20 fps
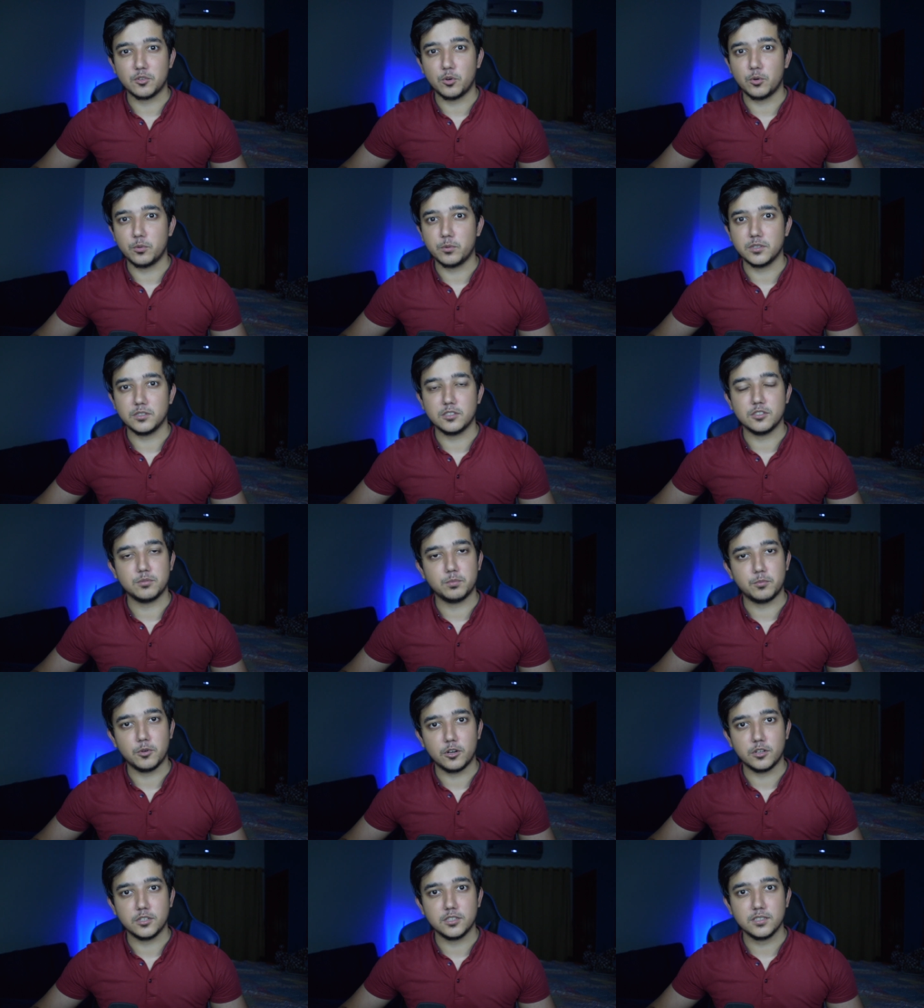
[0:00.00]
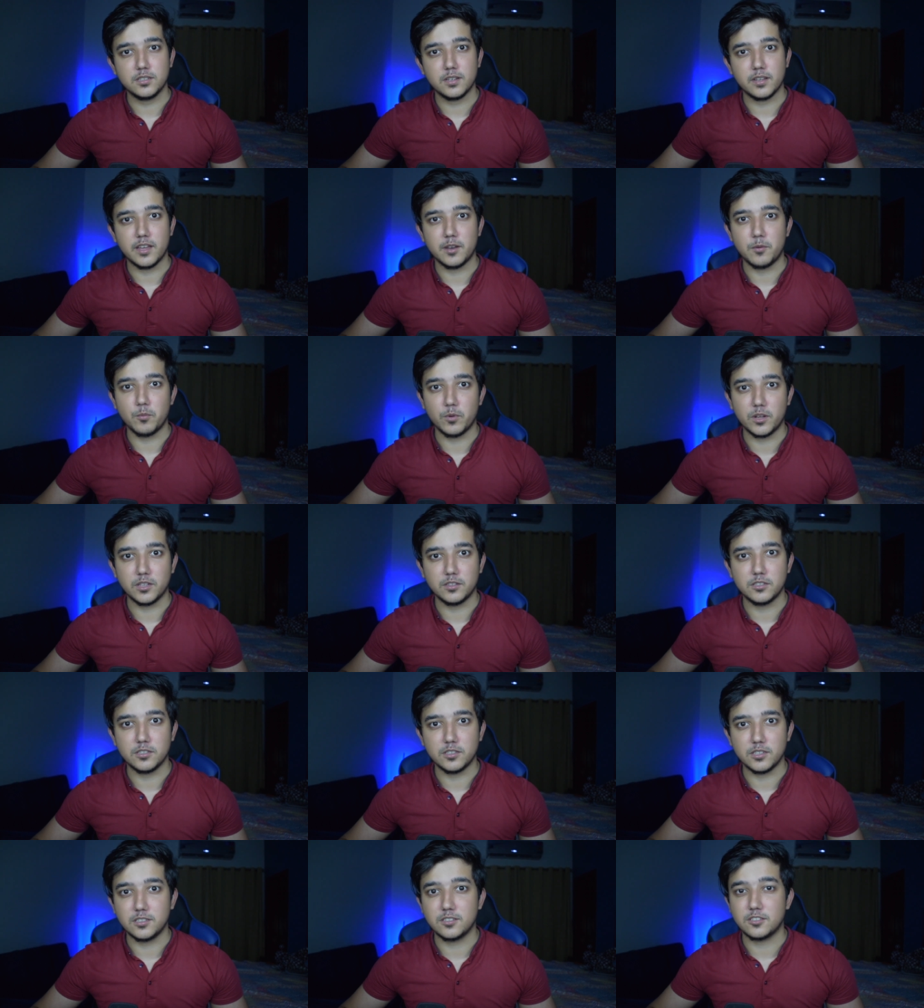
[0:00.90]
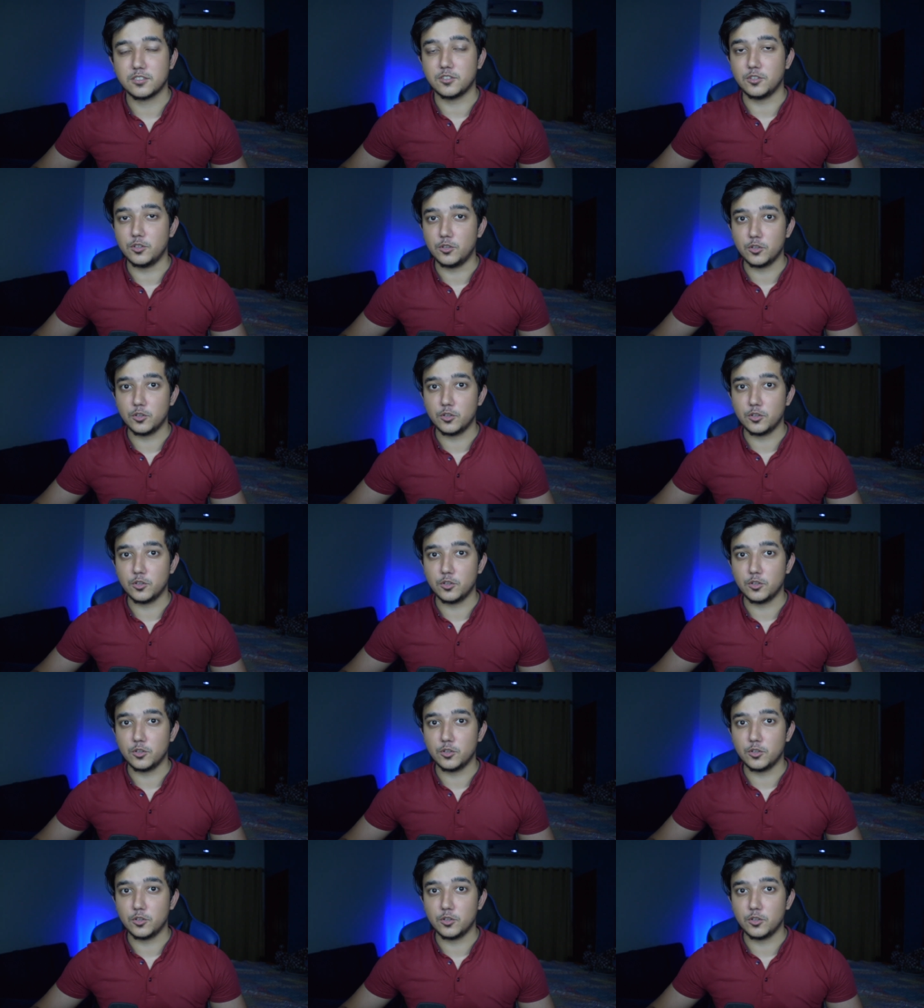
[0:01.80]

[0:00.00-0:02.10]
over this product and whether it's